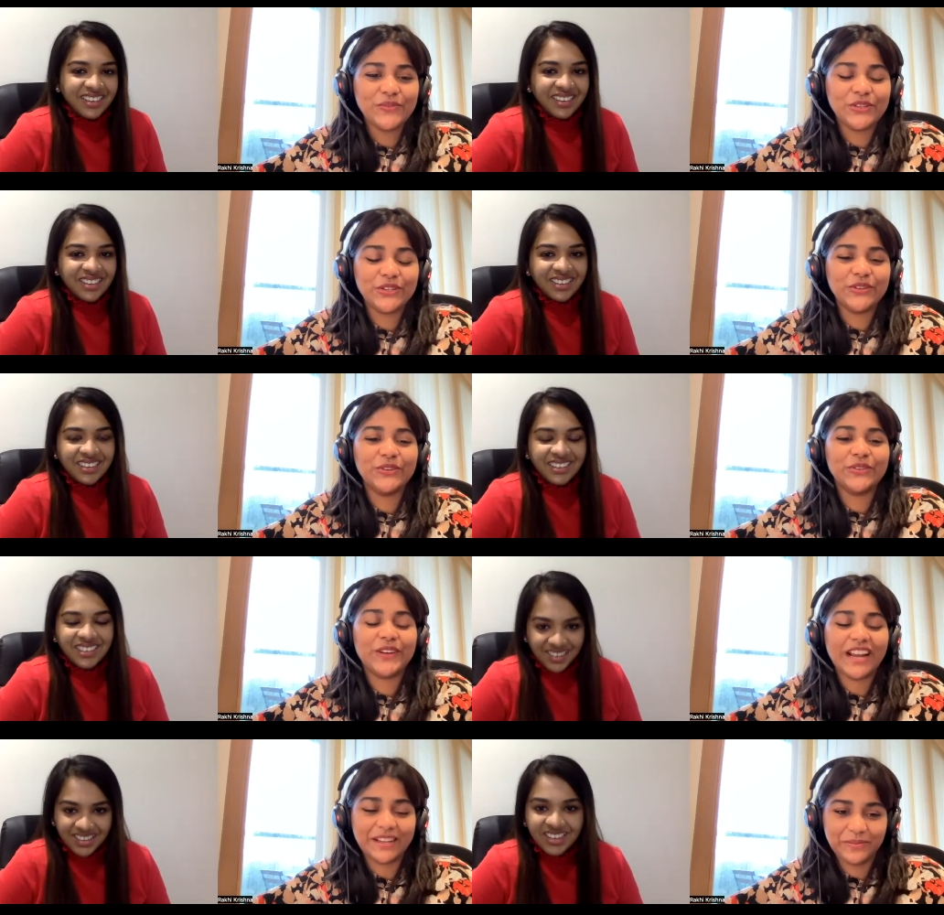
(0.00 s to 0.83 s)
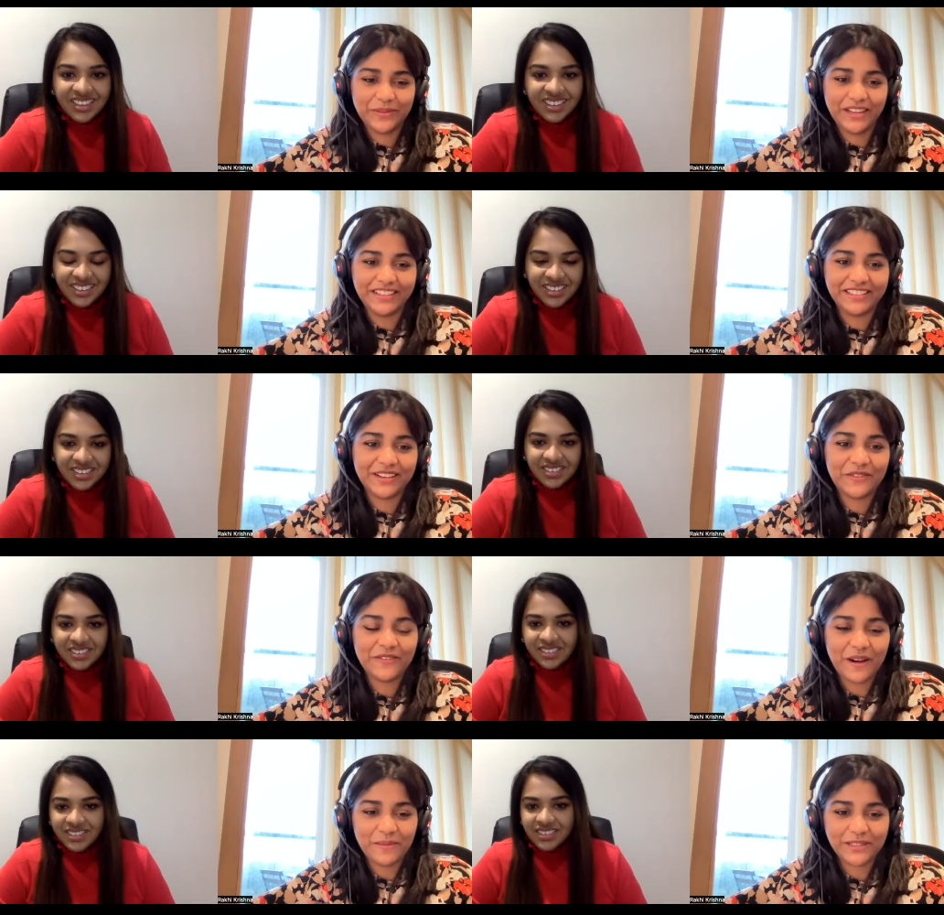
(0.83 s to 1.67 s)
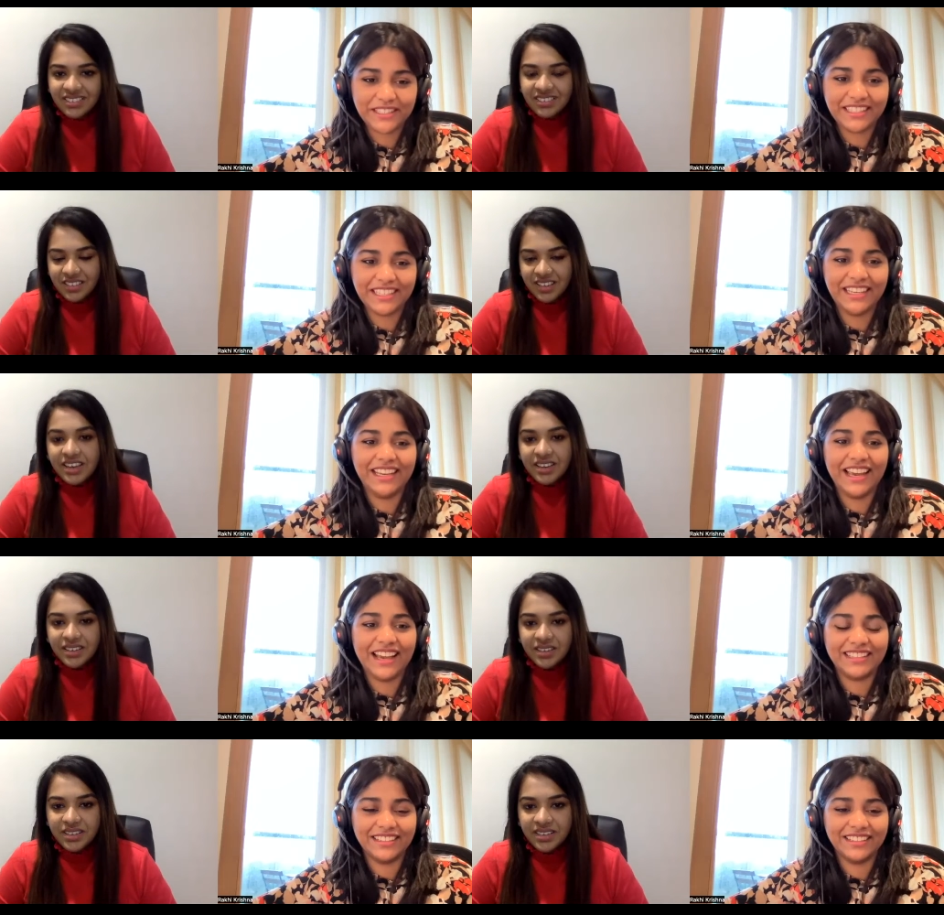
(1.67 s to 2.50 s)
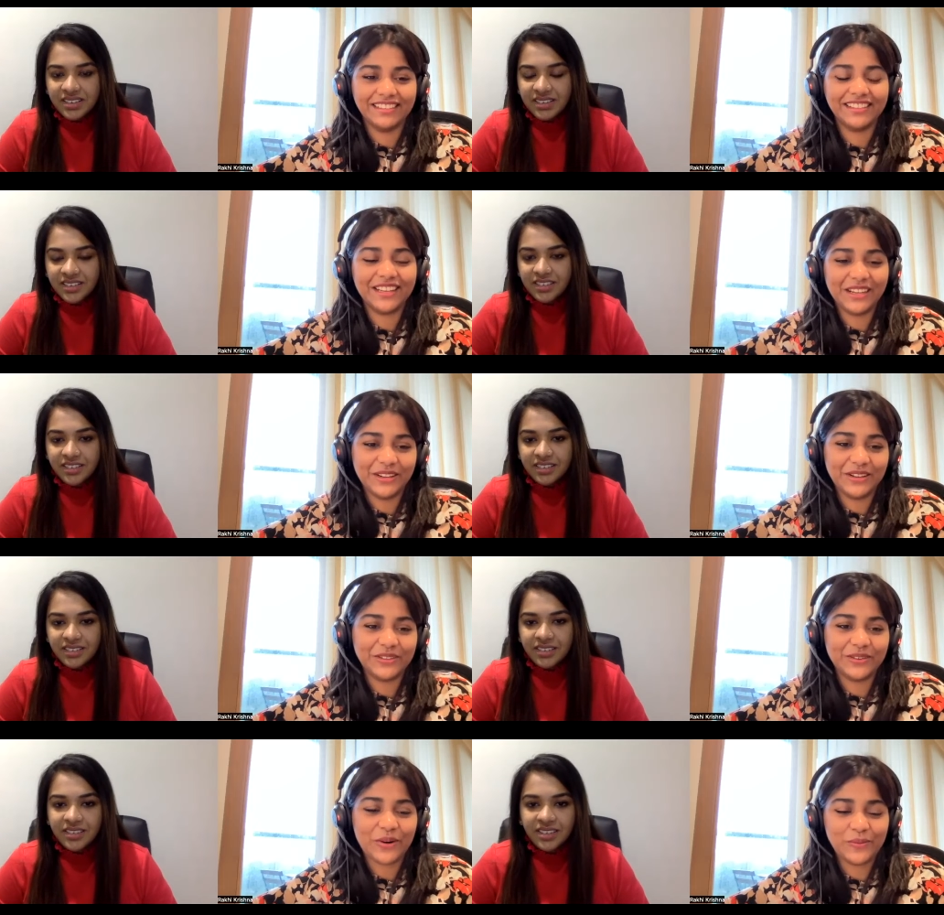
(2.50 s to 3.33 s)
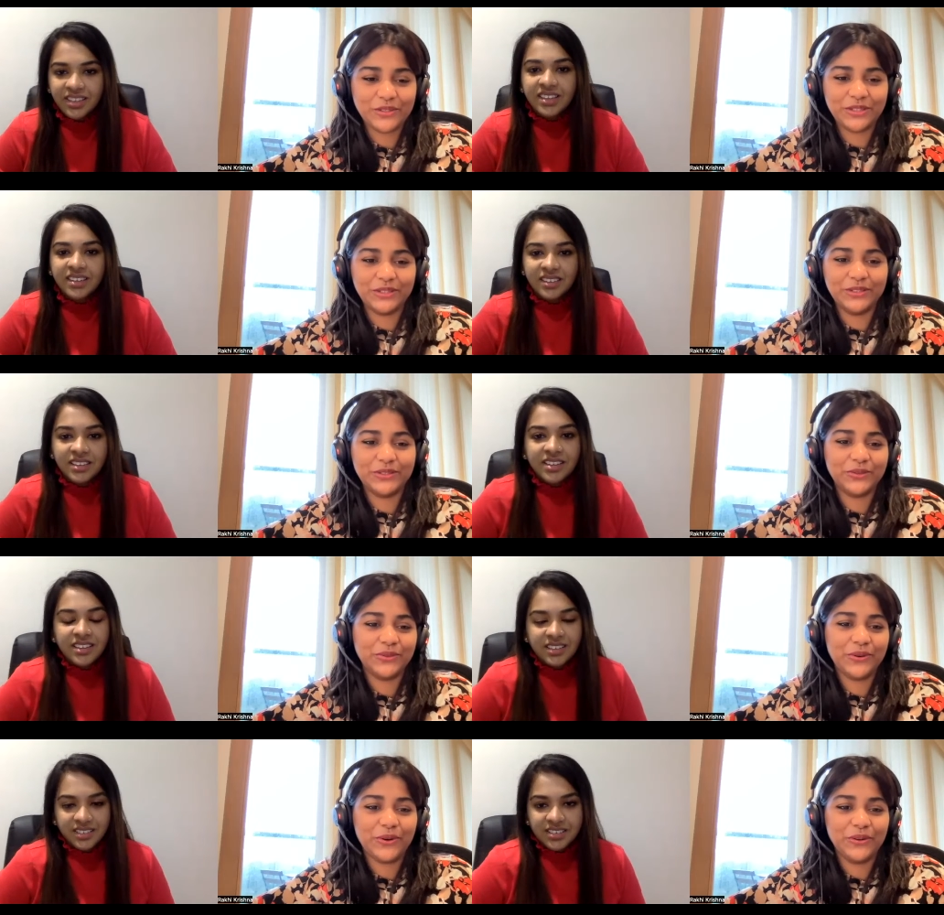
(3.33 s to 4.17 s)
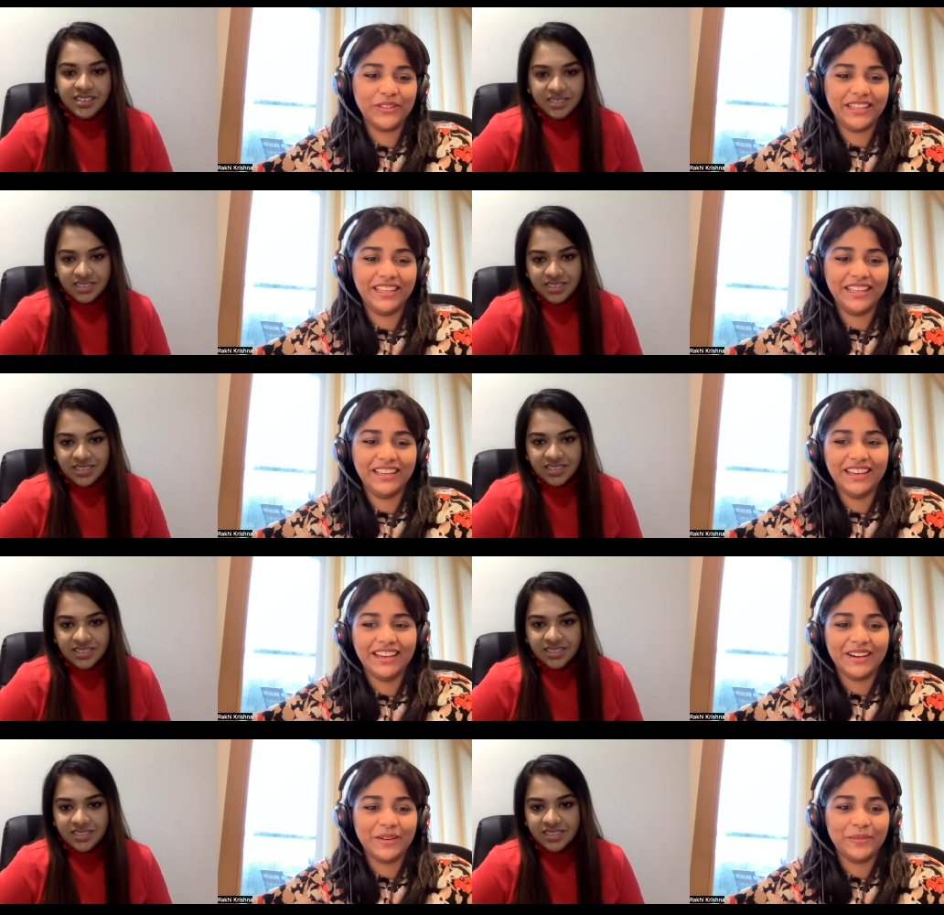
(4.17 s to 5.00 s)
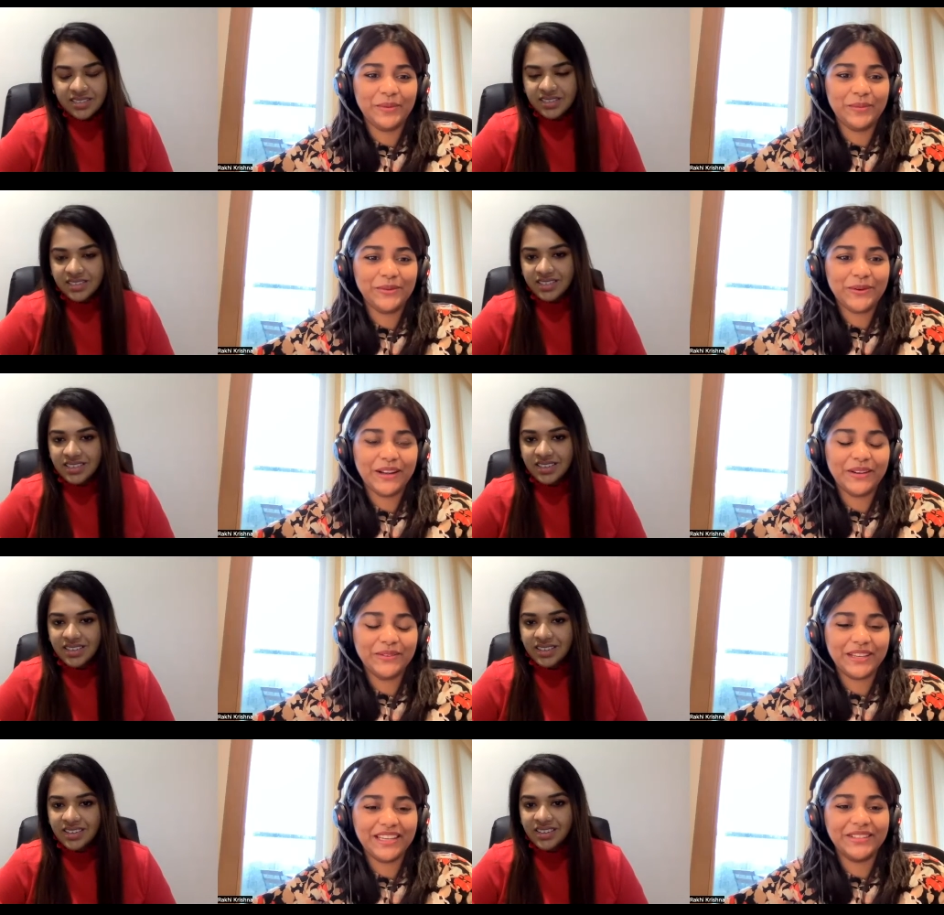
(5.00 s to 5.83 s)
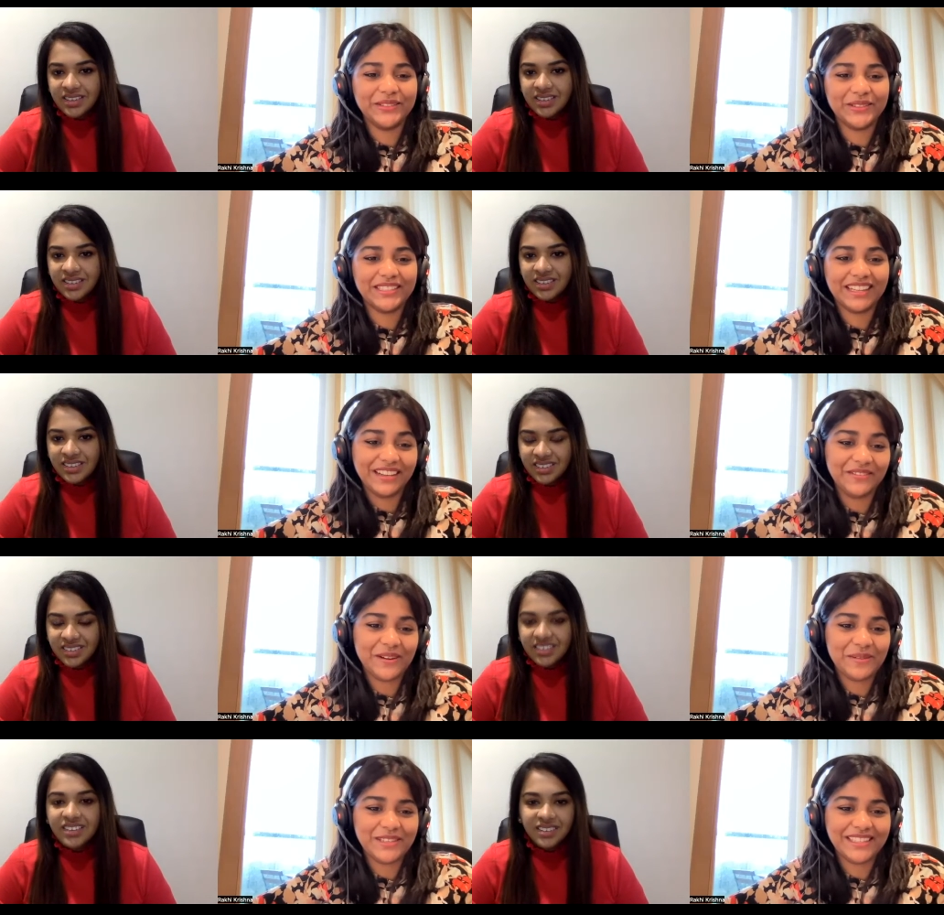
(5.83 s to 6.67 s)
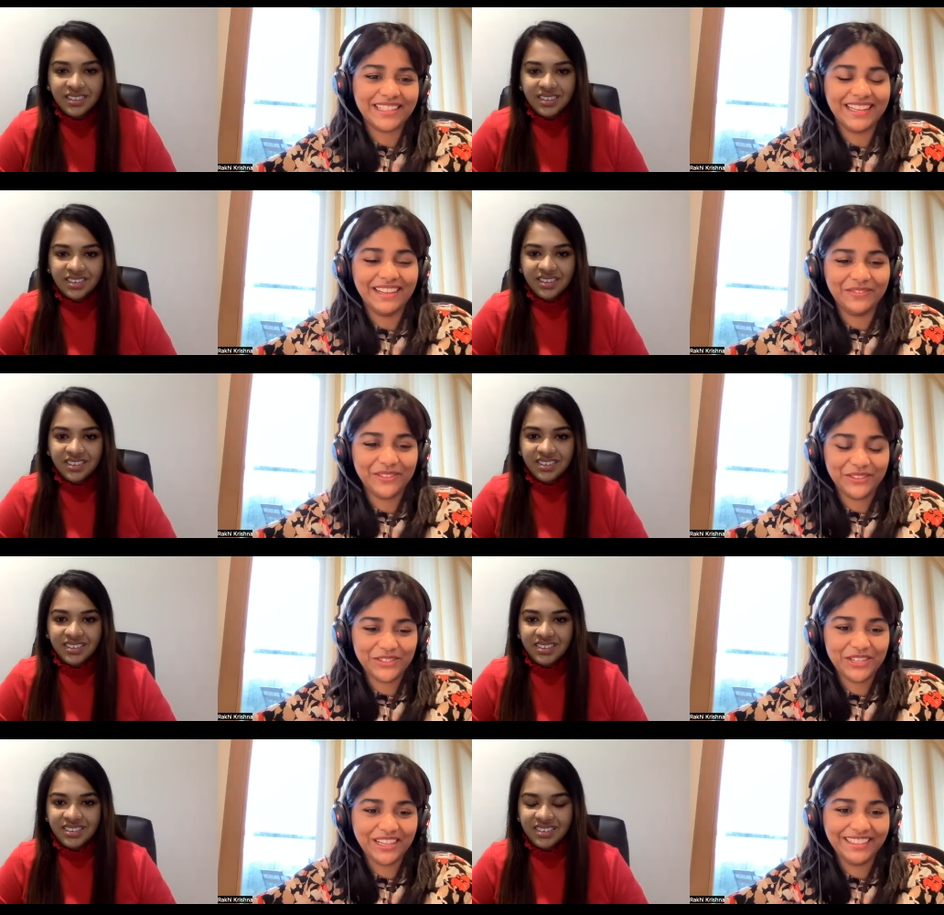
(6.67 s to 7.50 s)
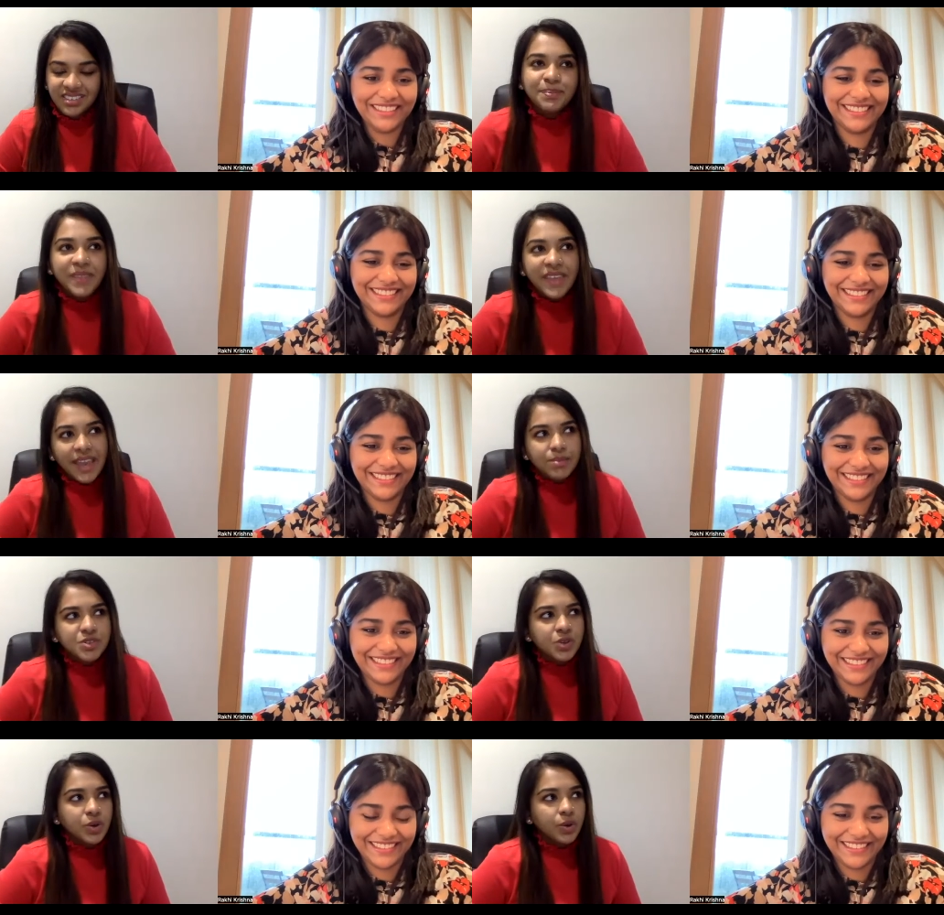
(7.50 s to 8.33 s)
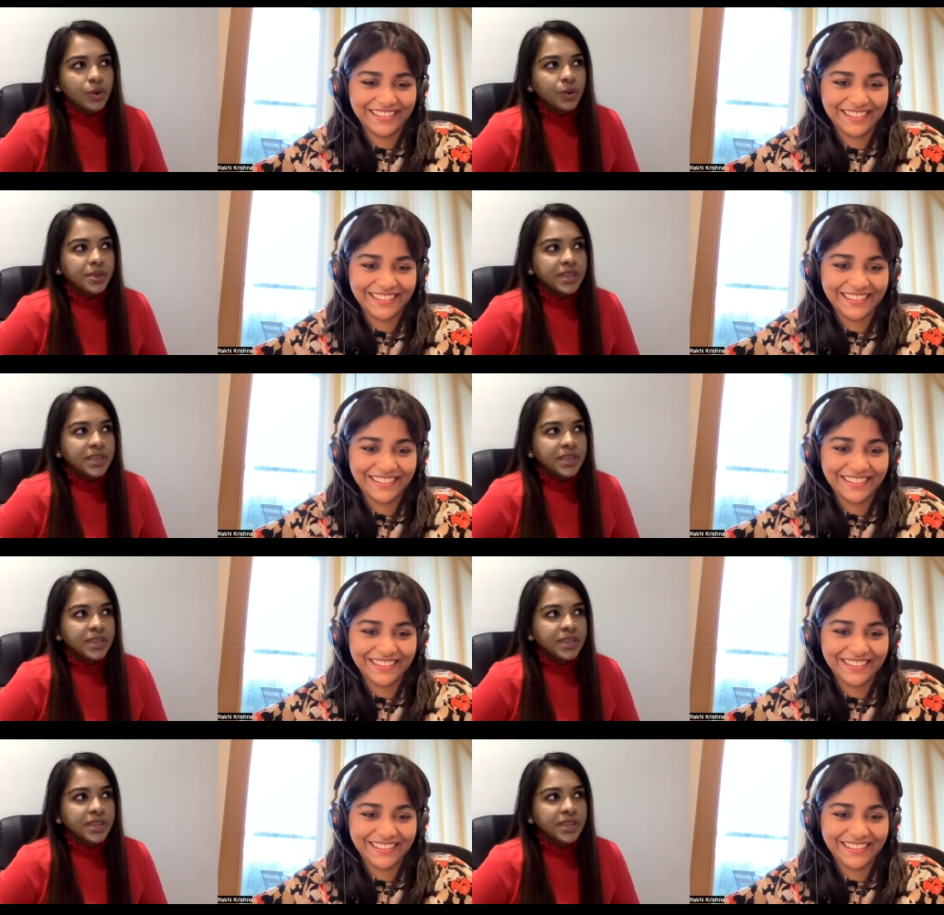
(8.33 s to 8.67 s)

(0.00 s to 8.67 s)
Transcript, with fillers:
Speaker 1: would you recommend pharmacy as a career option to all the uh, people who are looking to study pharmacy in future?
Speaker 2: Yeah. So